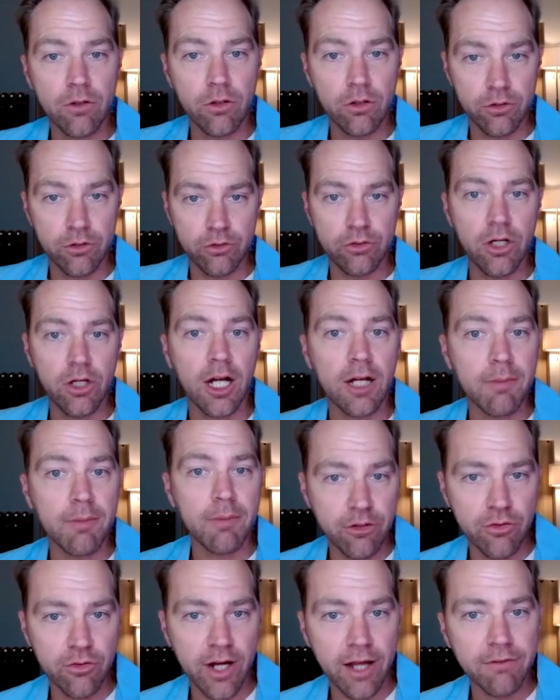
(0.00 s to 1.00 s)
heard you talk
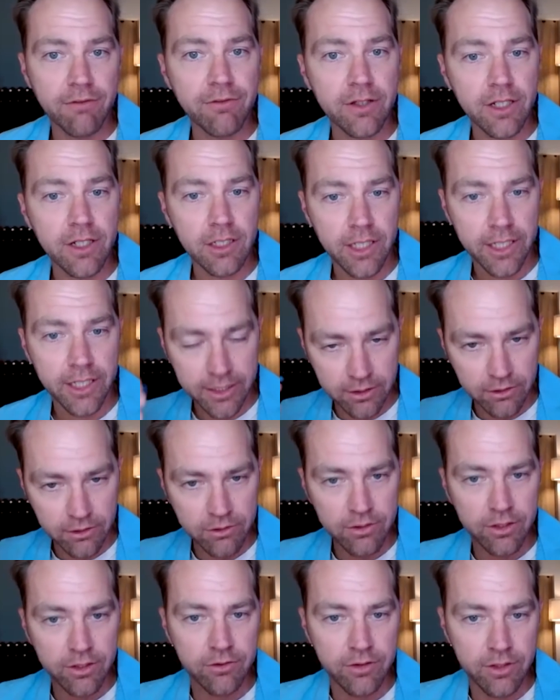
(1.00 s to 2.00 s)
about traffic, like
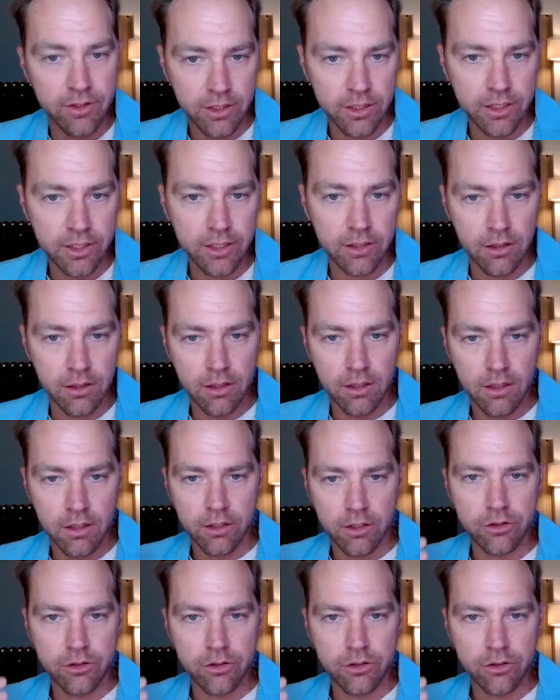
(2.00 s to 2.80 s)
consistently